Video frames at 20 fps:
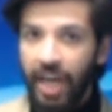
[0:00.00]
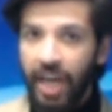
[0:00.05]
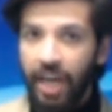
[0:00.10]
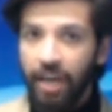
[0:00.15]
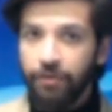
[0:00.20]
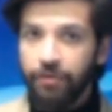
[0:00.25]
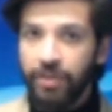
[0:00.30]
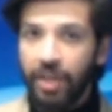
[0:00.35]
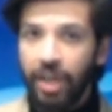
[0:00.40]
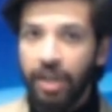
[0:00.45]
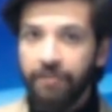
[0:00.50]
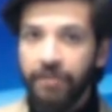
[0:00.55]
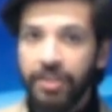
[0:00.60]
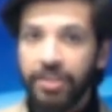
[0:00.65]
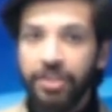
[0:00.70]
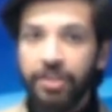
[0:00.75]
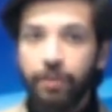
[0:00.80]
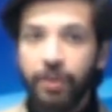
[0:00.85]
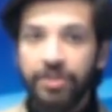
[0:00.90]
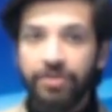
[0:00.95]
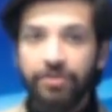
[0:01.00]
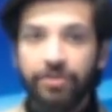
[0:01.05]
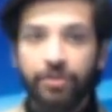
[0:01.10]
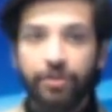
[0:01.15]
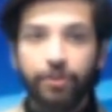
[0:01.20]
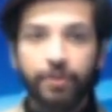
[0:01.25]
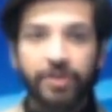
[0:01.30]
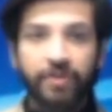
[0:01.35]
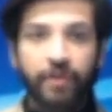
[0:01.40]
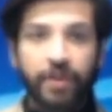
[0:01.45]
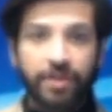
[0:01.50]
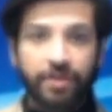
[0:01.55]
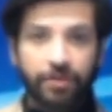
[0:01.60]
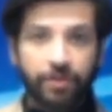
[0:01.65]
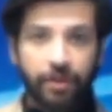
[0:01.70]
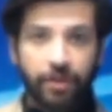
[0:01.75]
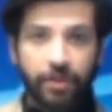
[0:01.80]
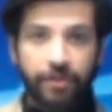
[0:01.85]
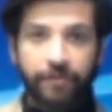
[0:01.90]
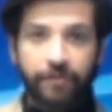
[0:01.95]
out after US troops
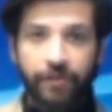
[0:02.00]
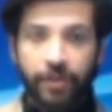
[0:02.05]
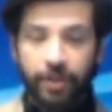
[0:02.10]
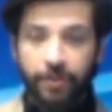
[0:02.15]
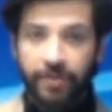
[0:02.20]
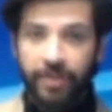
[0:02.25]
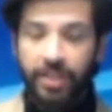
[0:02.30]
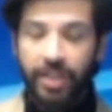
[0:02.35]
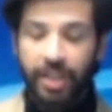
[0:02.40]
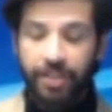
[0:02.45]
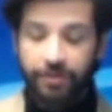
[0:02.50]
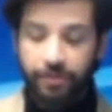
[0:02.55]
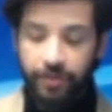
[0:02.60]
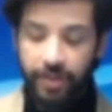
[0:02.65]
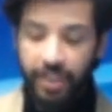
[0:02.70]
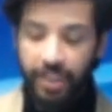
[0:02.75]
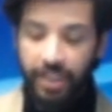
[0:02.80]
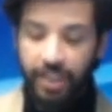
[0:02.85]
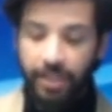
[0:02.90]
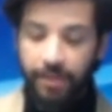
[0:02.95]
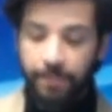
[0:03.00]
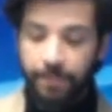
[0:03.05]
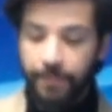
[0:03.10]
withdraw from the country.